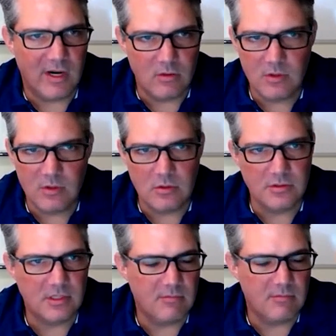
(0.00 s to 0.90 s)

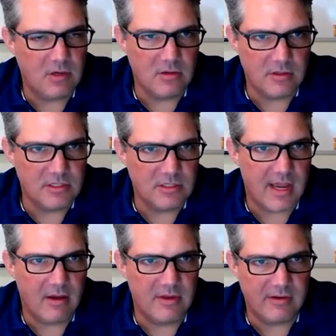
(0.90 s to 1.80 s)
wearables, computers
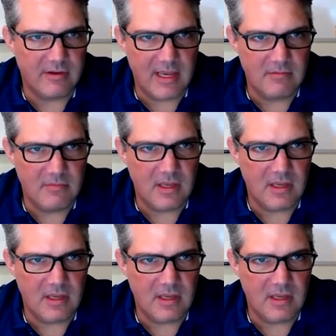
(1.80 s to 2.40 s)
now that are in,